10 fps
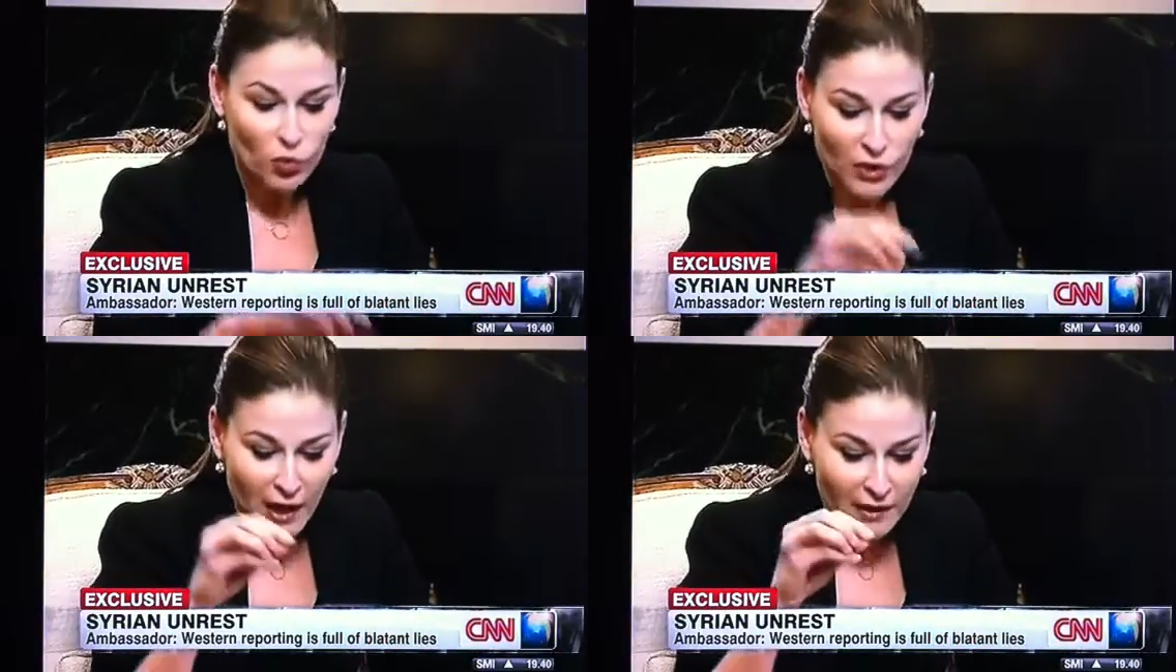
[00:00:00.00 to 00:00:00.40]

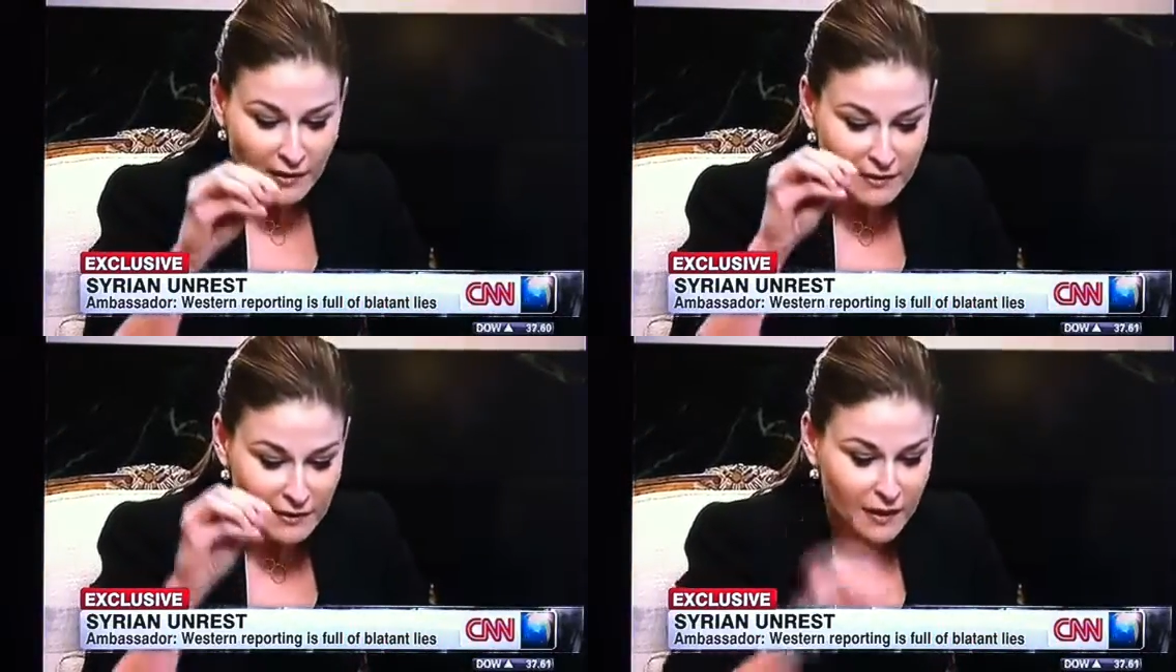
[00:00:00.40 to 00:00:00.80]

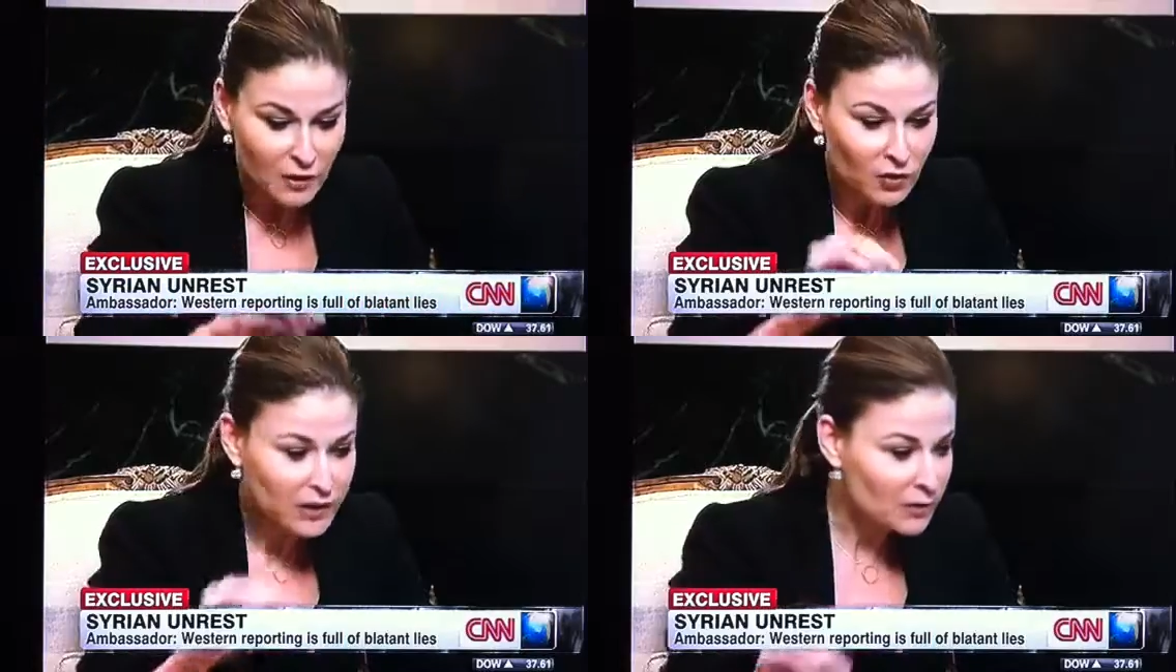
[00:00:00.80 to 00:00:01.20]
not a
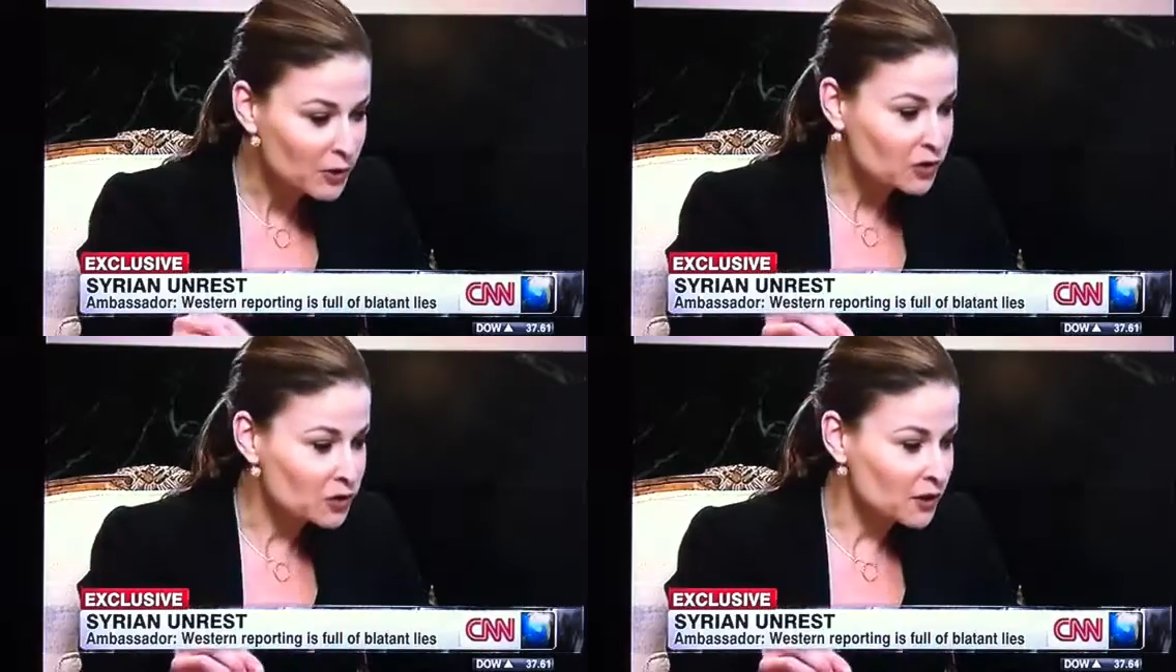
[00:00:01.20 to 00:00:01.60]
single
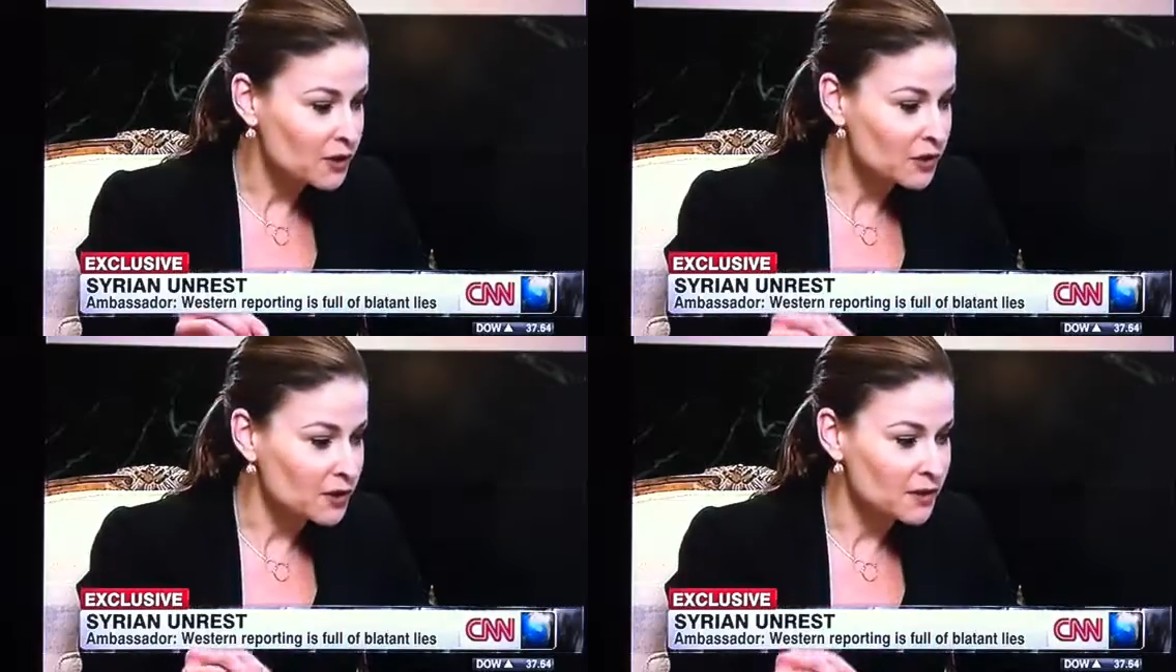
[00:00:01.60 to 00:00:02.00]

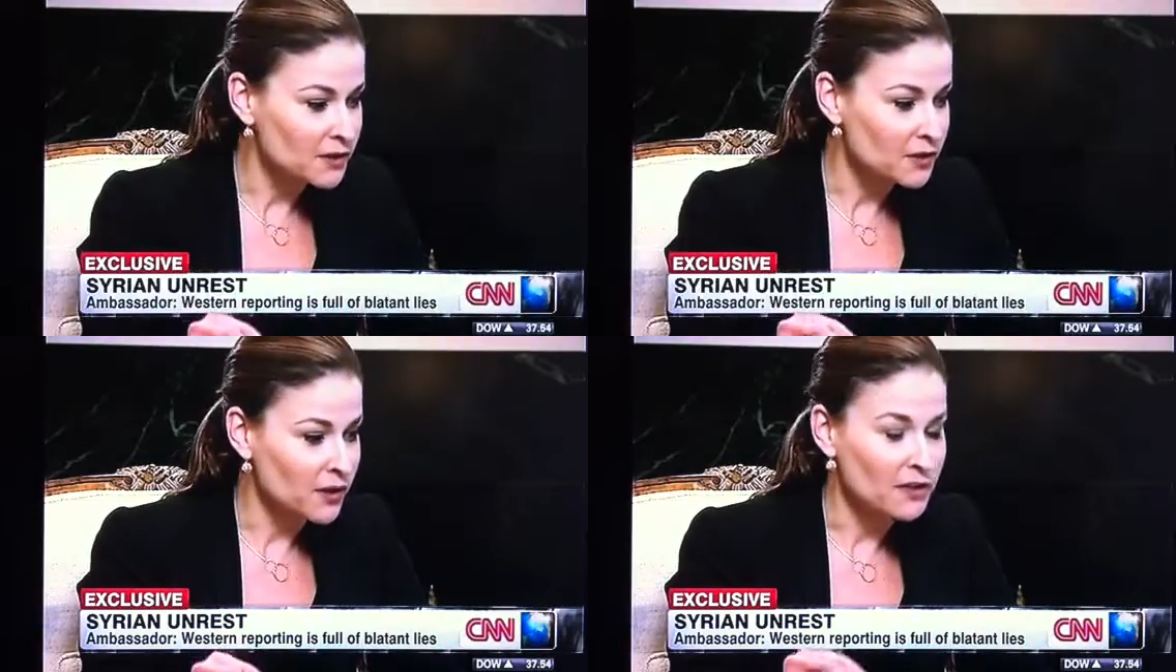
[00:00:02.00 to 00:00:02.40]
demonstration
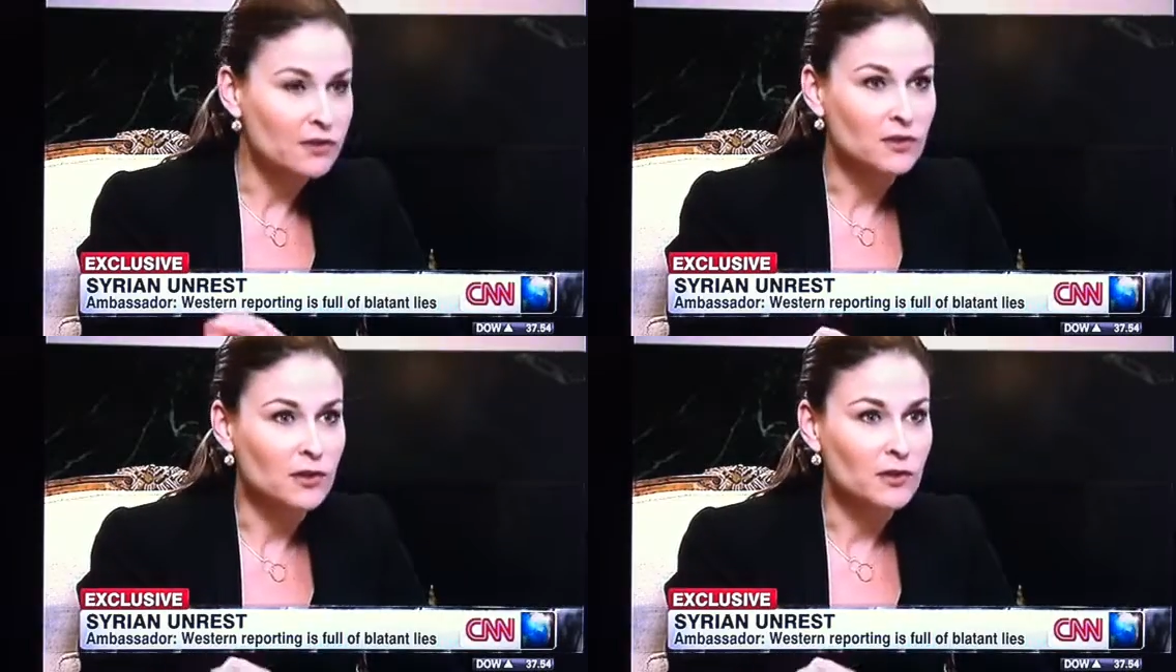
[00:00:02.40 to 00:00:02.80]
in Syria
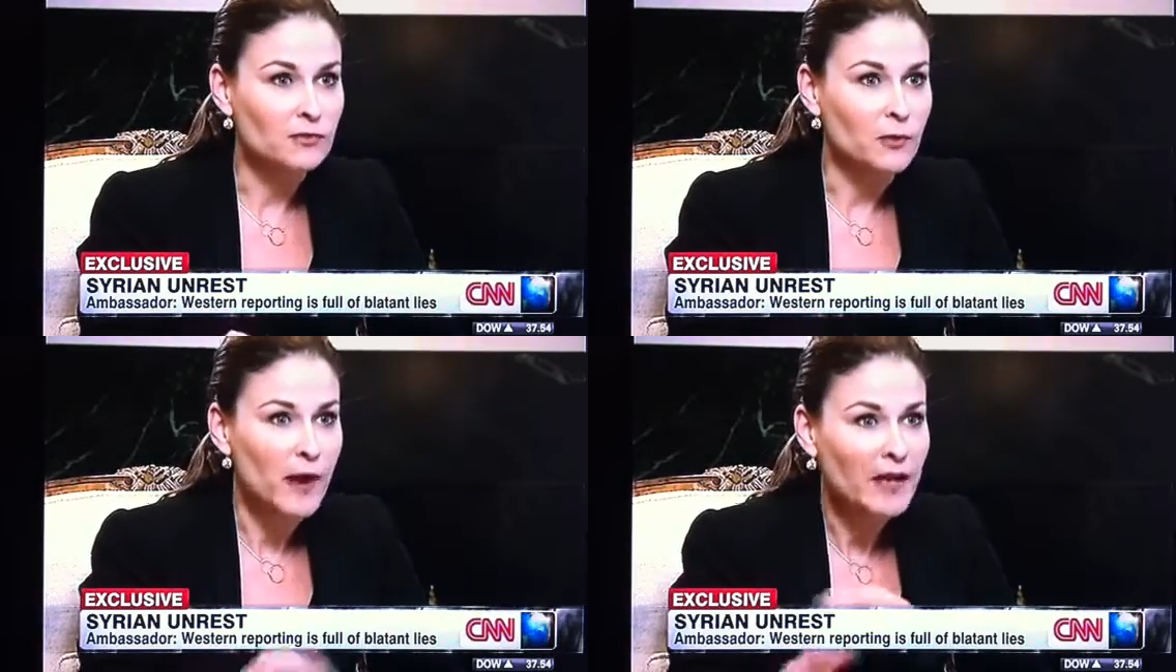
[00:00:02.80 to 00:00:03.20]
has
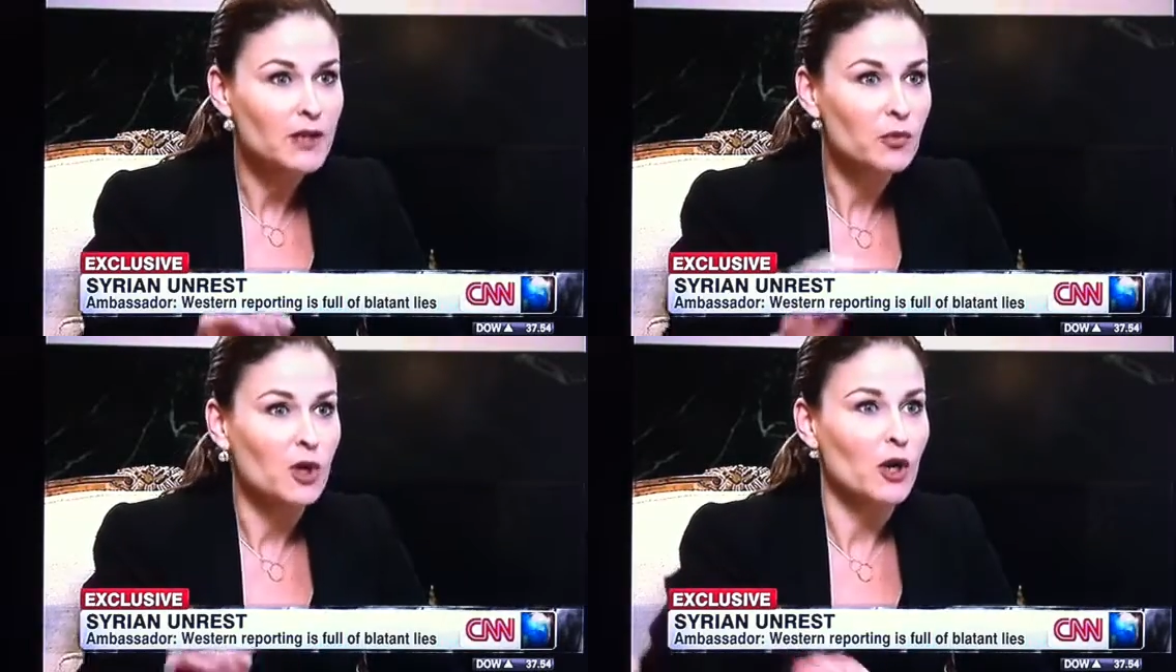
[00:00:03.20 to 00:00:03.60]
started from
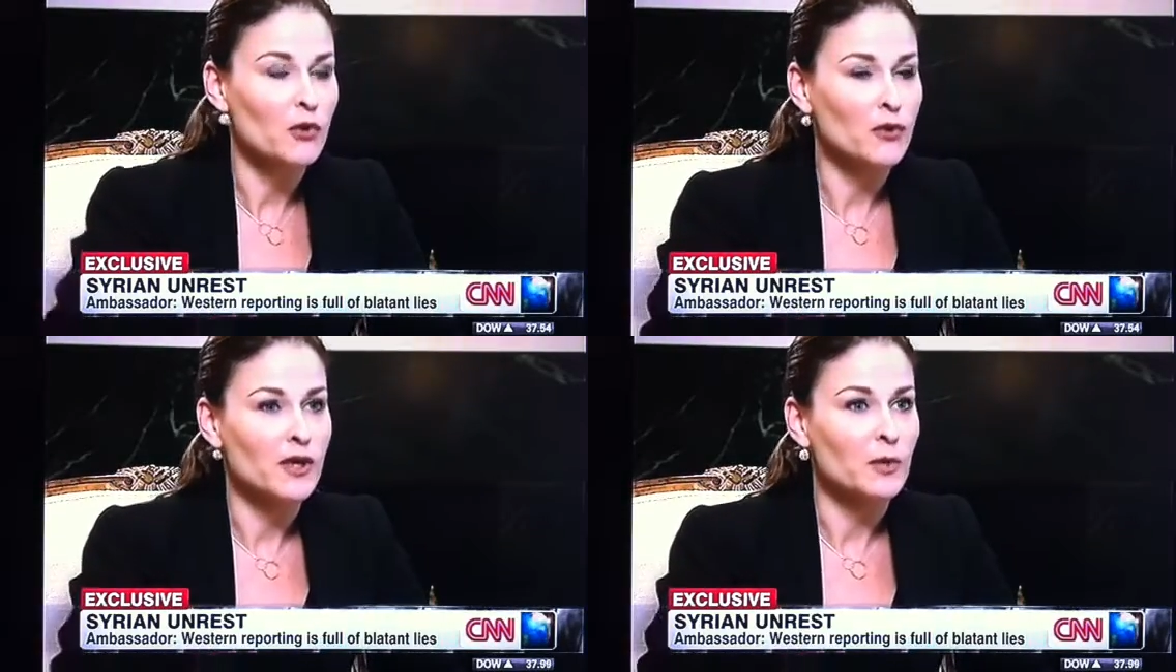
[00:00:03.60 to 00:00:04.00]
anywhere
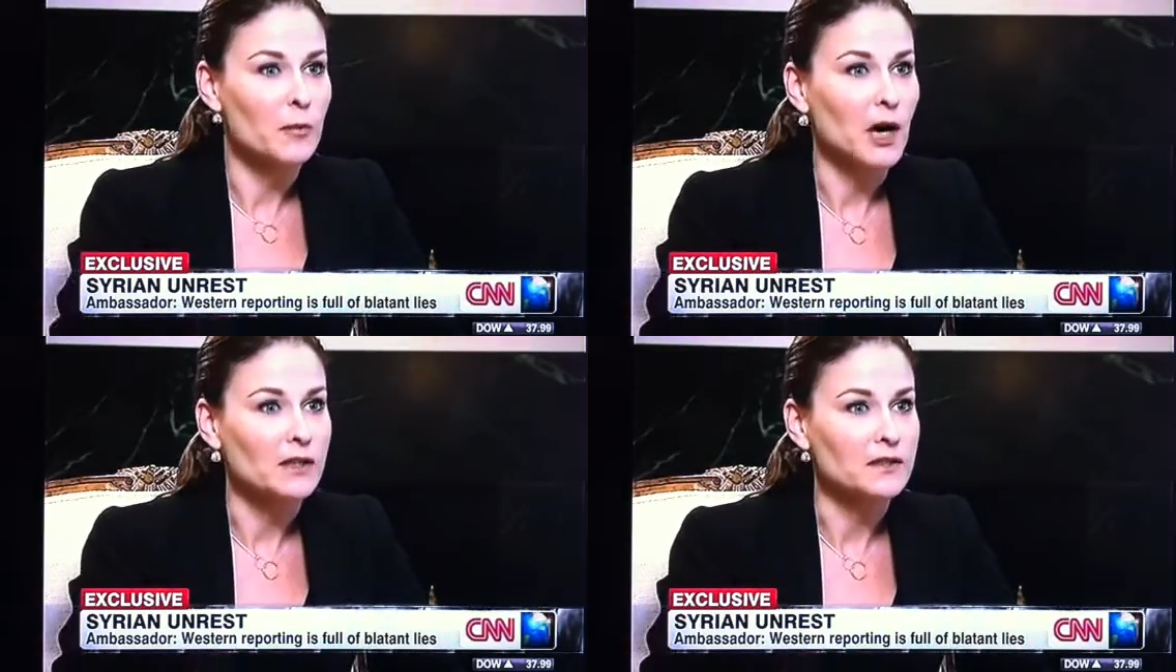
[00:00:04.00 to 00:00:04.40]
other than
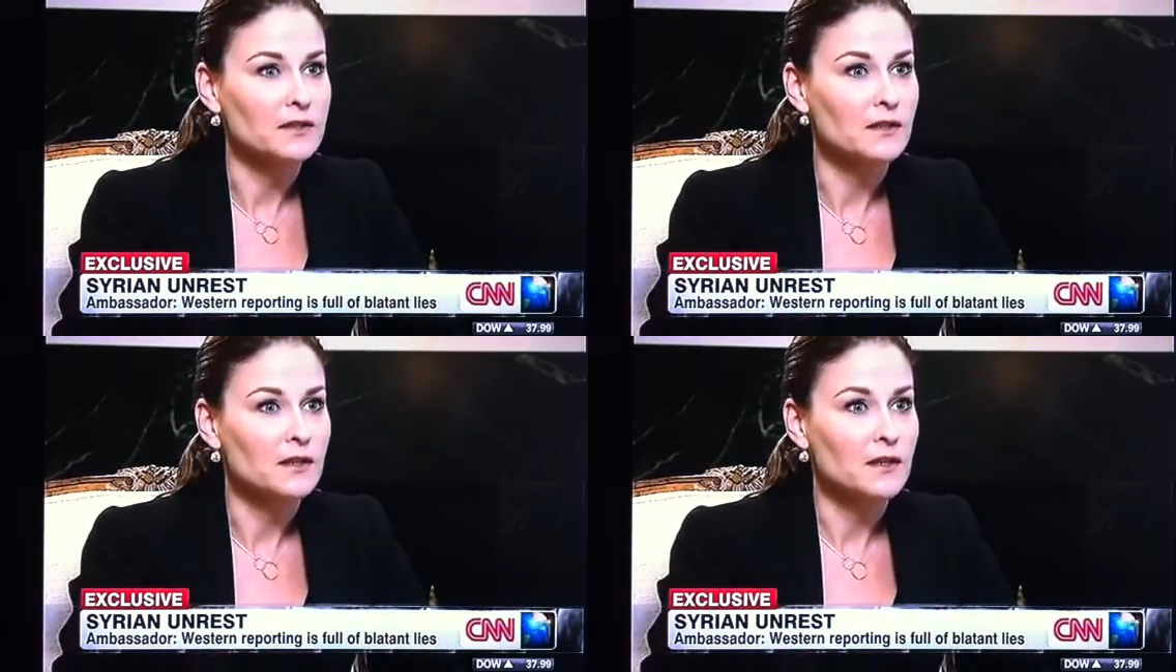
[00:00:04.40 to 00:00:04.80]
a
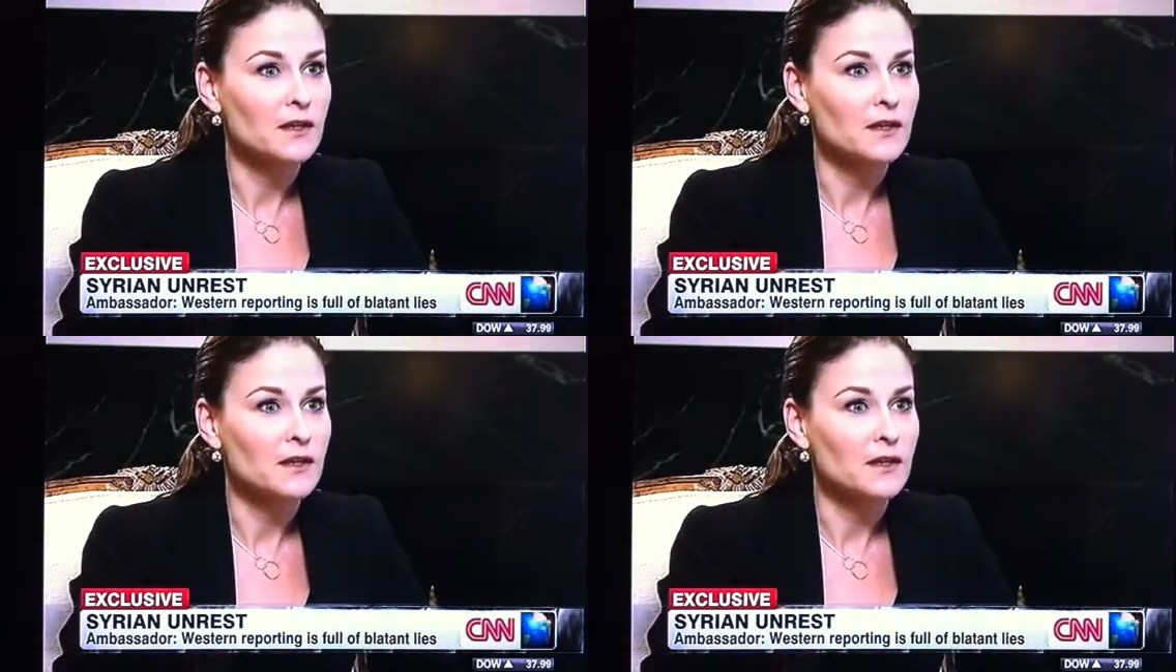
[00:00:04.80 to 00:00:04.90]
mosque.